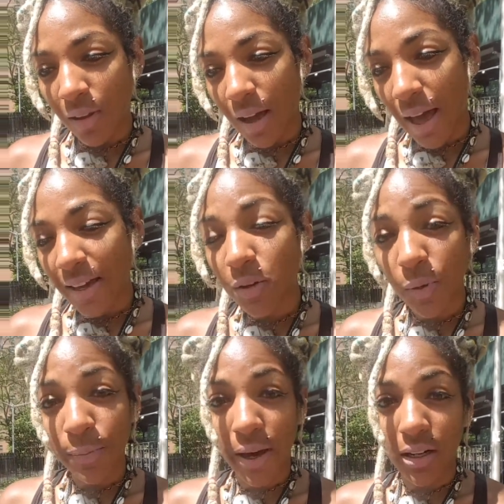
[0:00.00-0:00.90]
I could
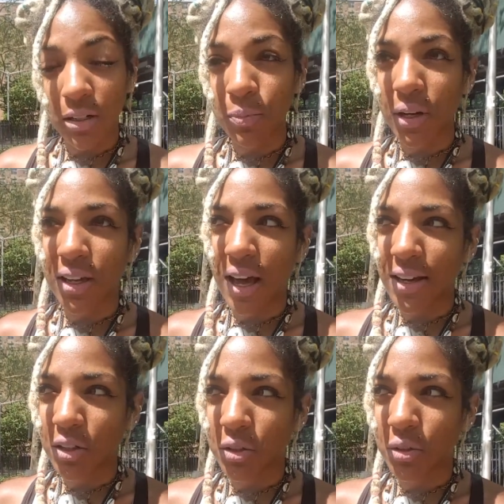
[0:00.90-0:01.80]
be petty, but I
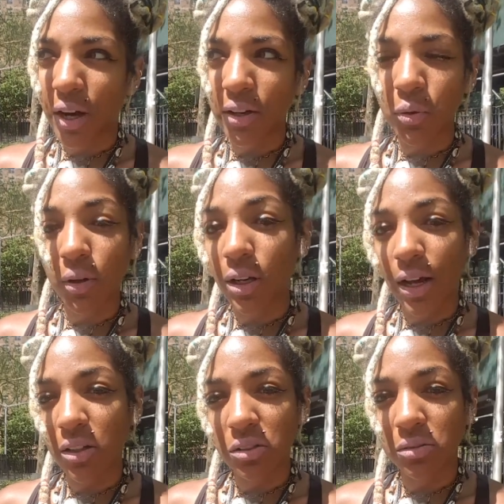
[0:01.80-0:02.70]
don't
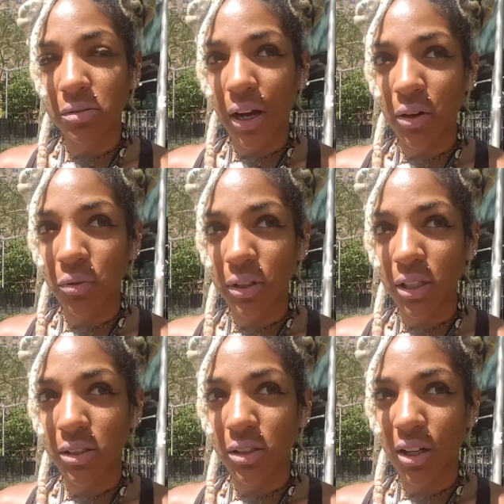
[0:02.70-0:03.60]

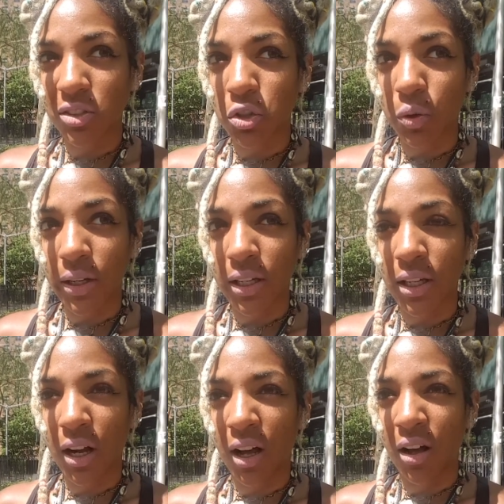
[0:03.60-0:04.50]
really enjoy
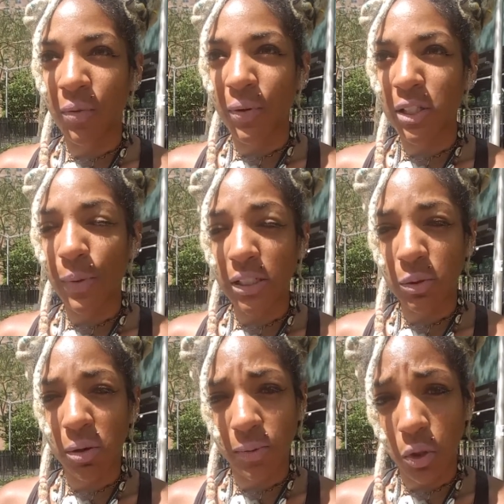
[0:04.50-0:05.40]
it, especially
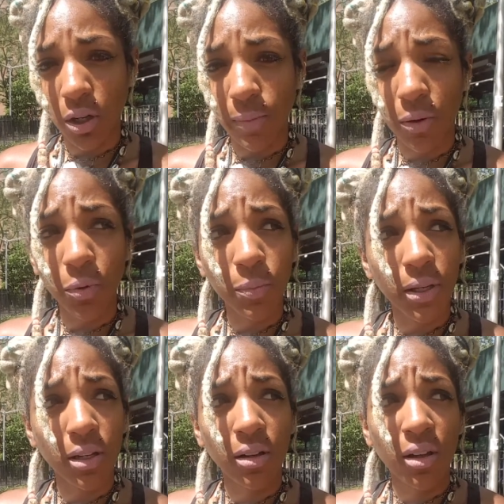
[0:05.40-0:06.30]
when I'm talking about
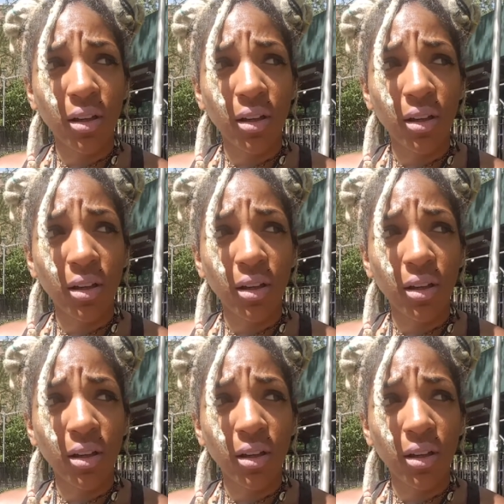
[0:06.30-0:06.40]
women.